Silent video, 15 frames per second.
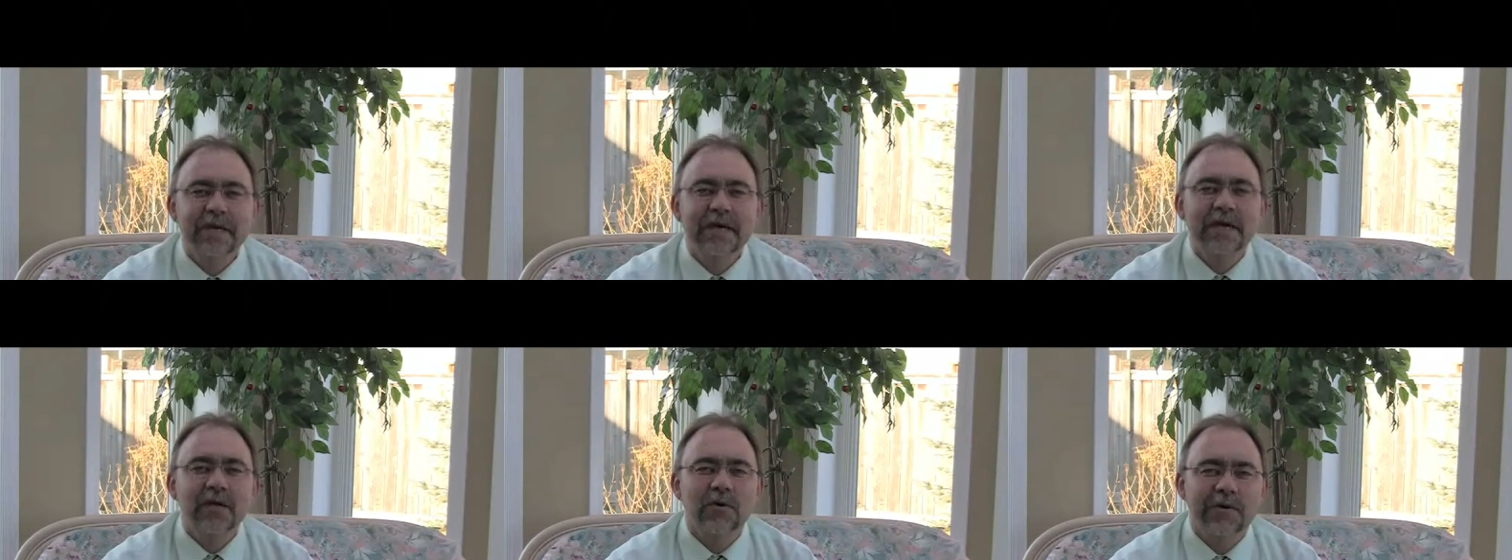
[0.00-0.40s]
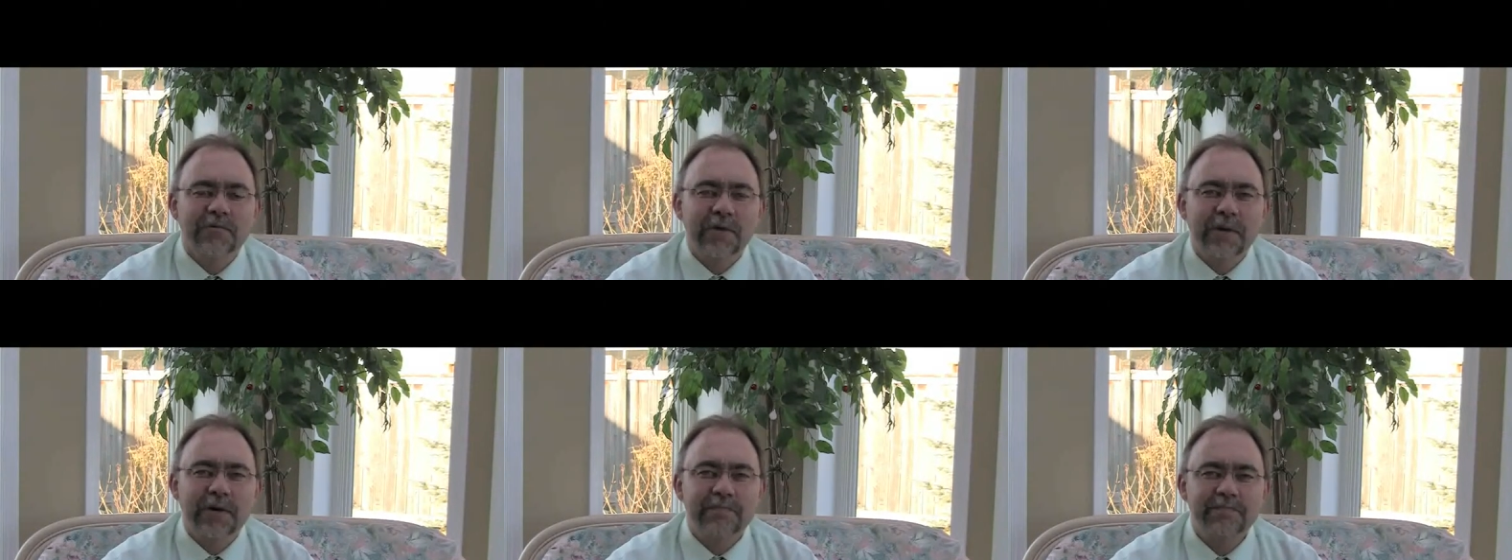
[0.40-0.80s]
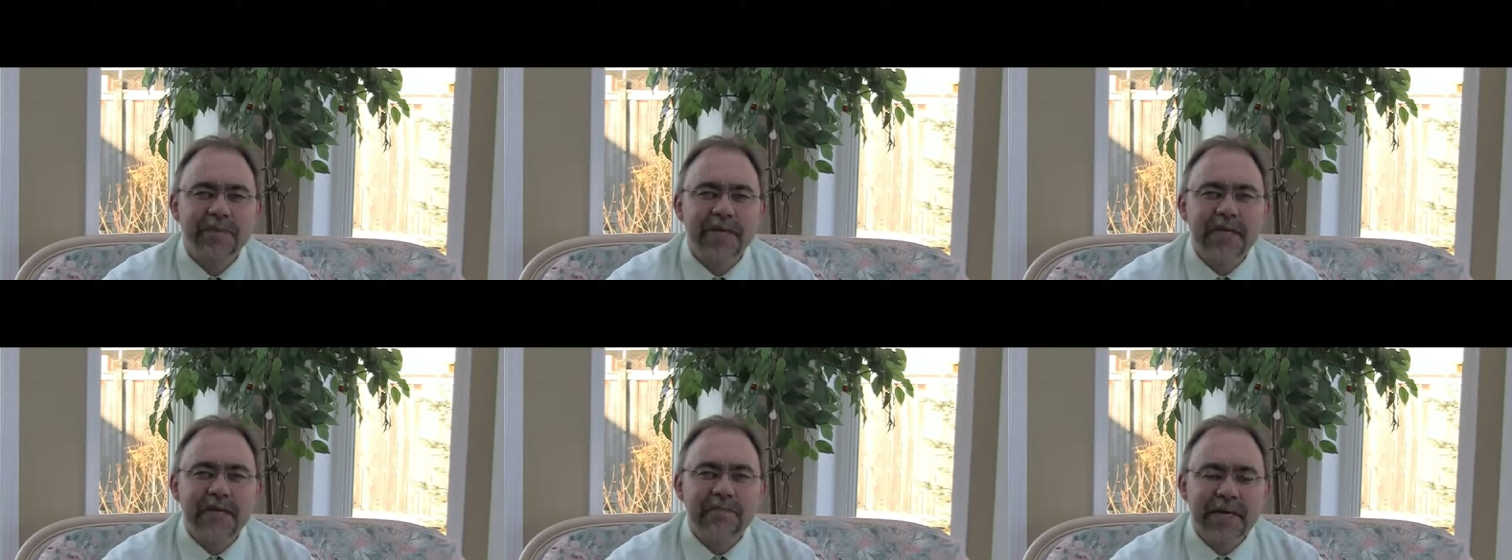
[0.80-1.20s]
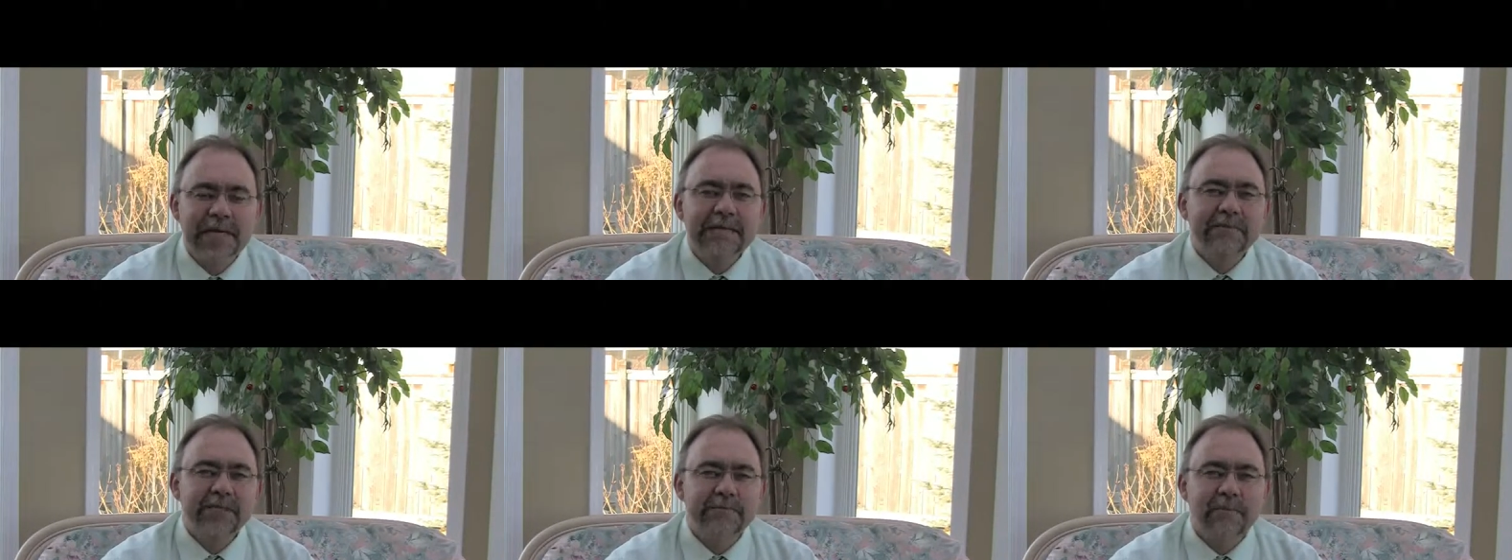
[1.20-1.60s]
Hello everyone, my
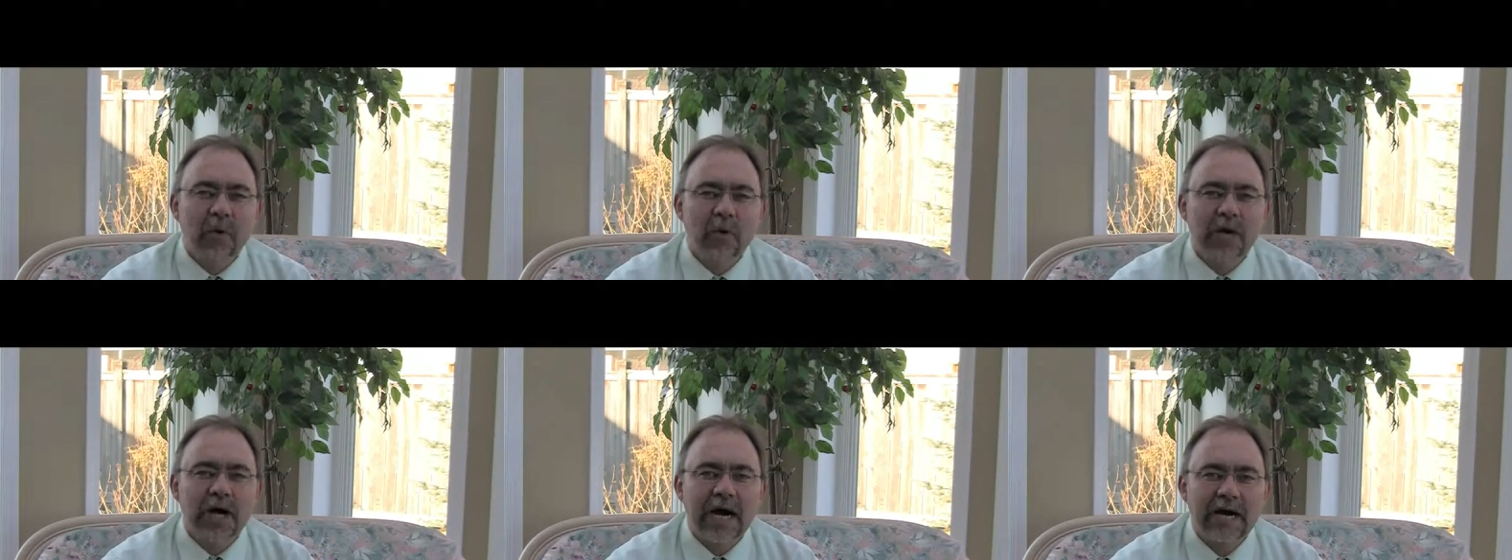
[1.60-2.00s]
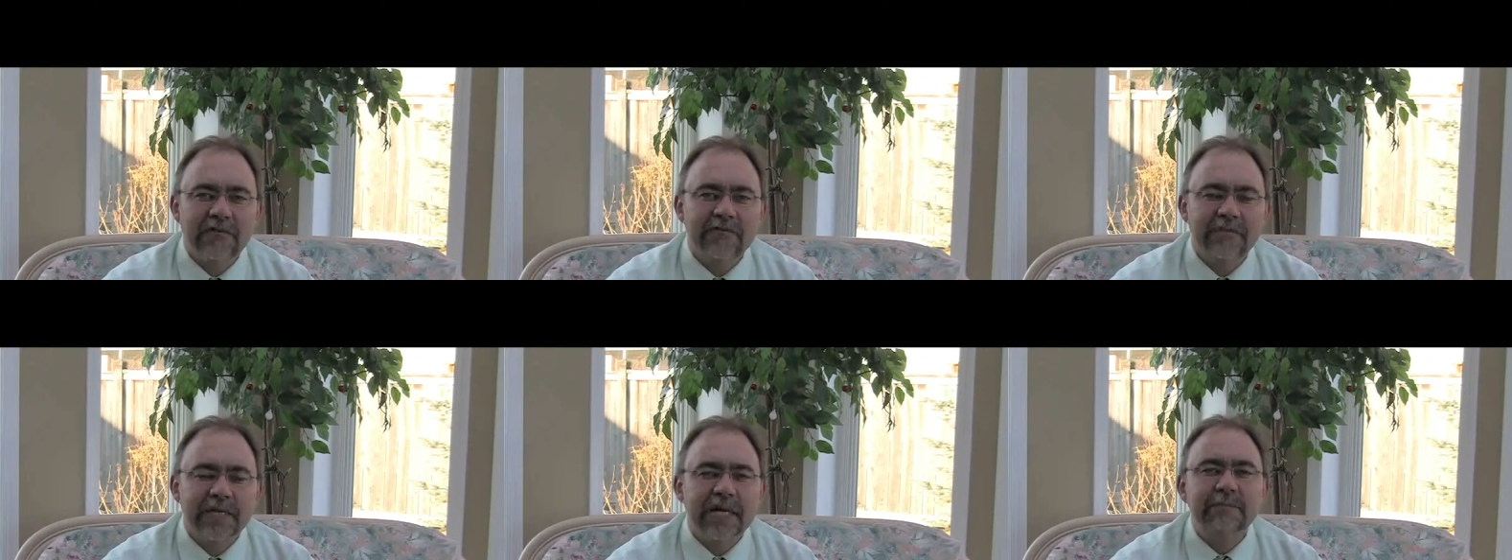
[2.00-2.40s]
name is Bo Kaufman.